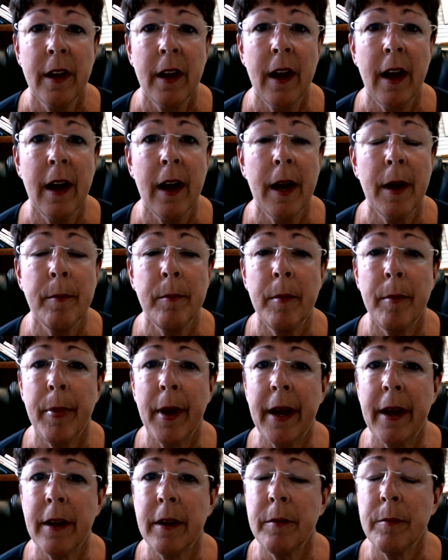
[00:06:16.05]

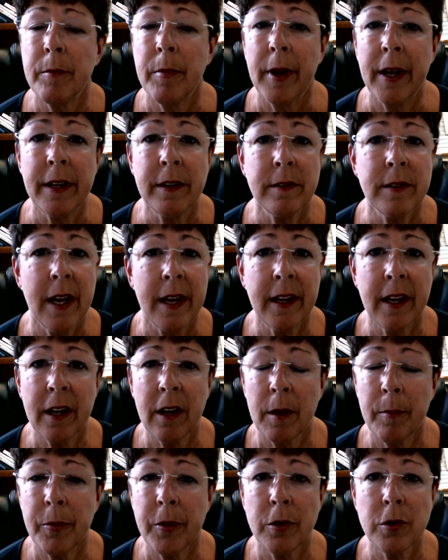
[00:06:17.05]
By
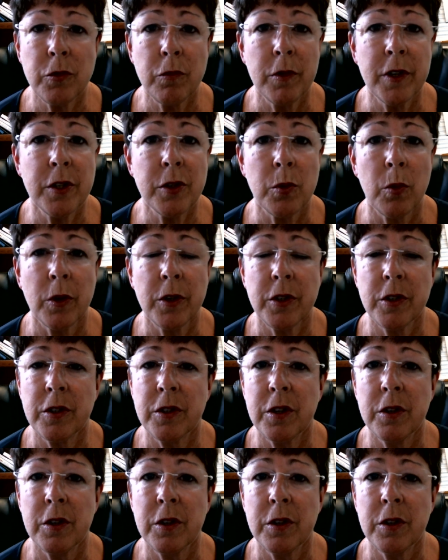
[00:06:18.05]
taking up those resources